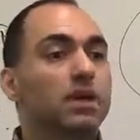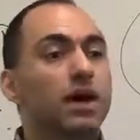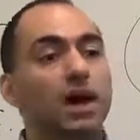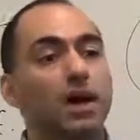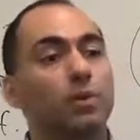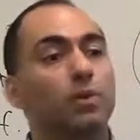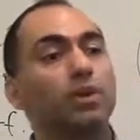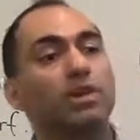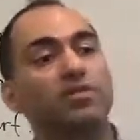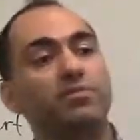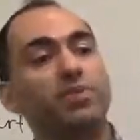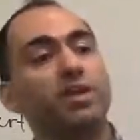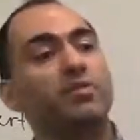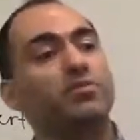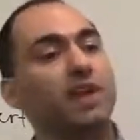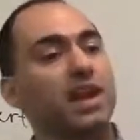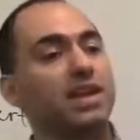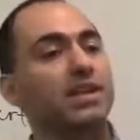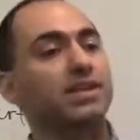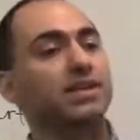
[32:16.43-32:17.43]
I will have
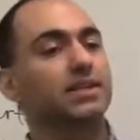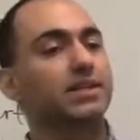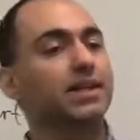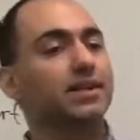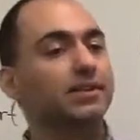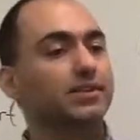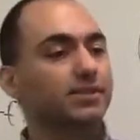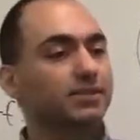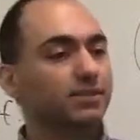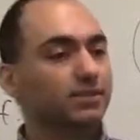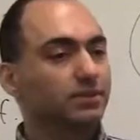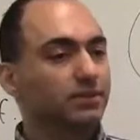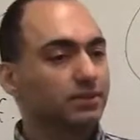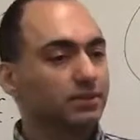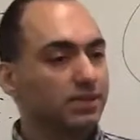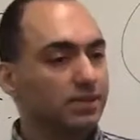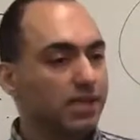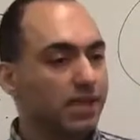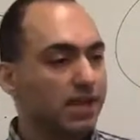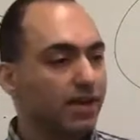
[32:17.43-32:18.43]
been writing a letter.
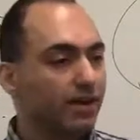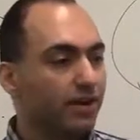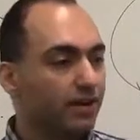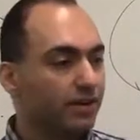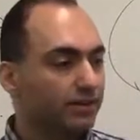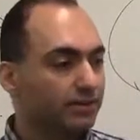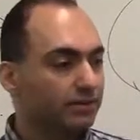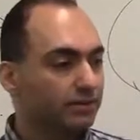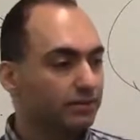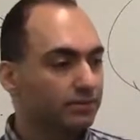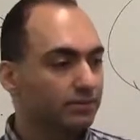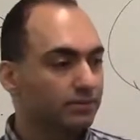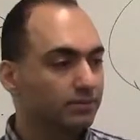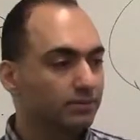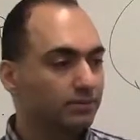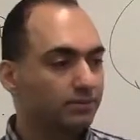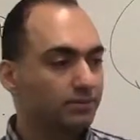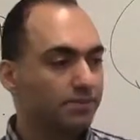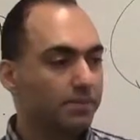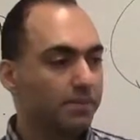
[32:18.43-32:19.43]
A letter
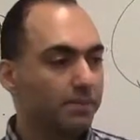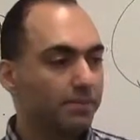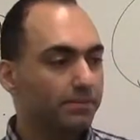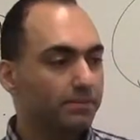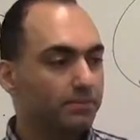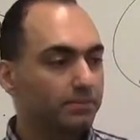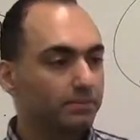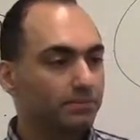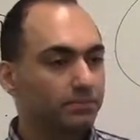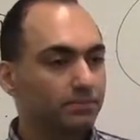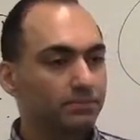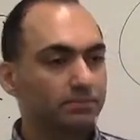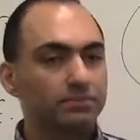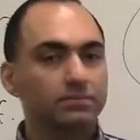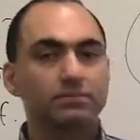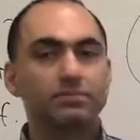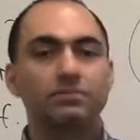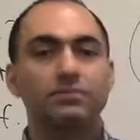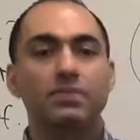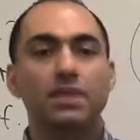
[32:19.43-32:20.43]

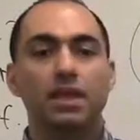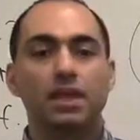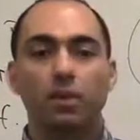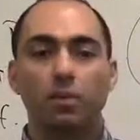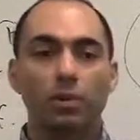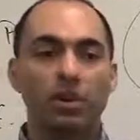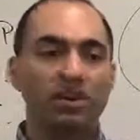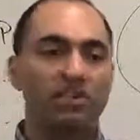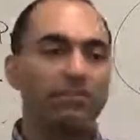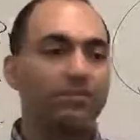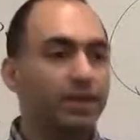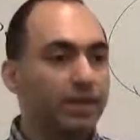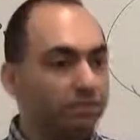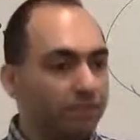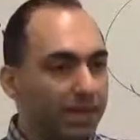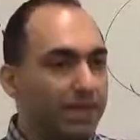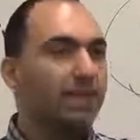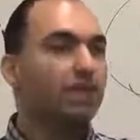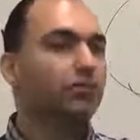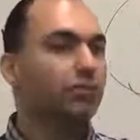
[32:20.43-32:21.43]
will have
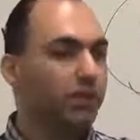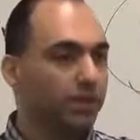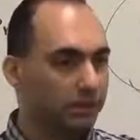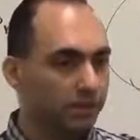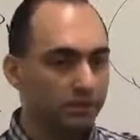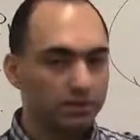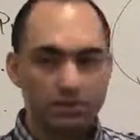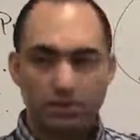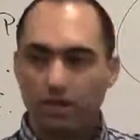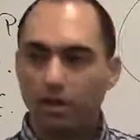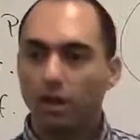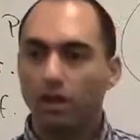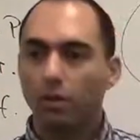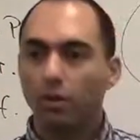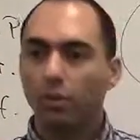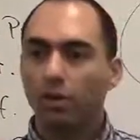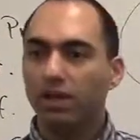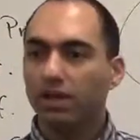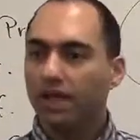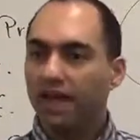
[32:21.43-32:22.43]
been being written.
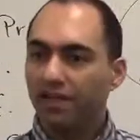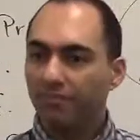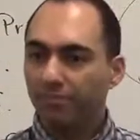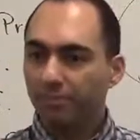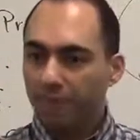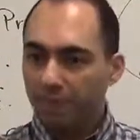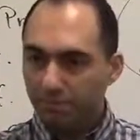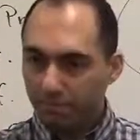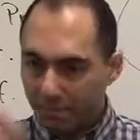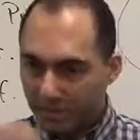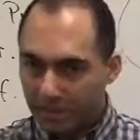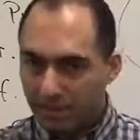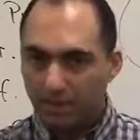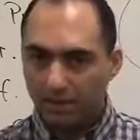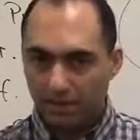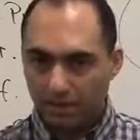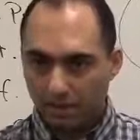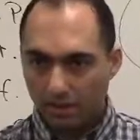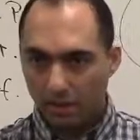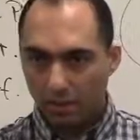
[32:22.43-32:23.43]
Will have been
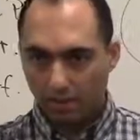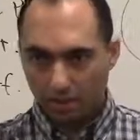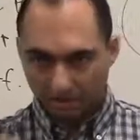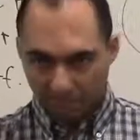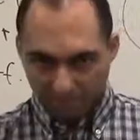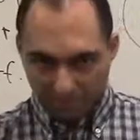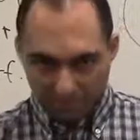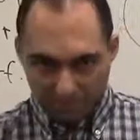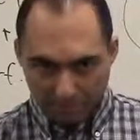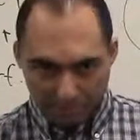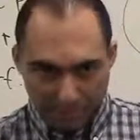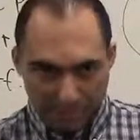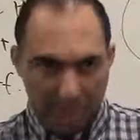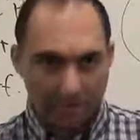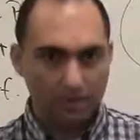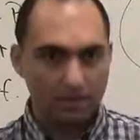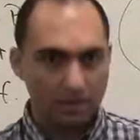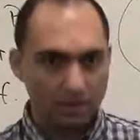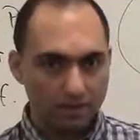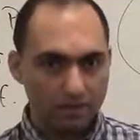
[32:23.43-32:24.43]

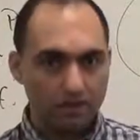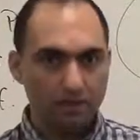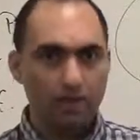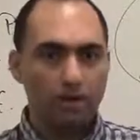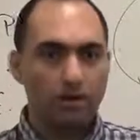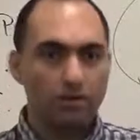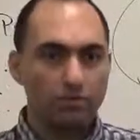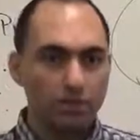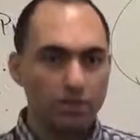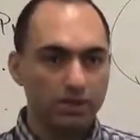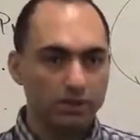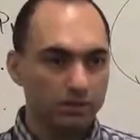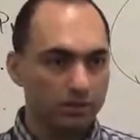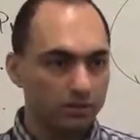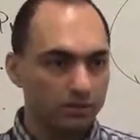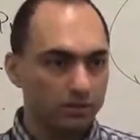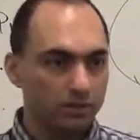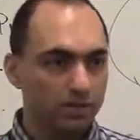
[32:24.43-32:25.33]
being written.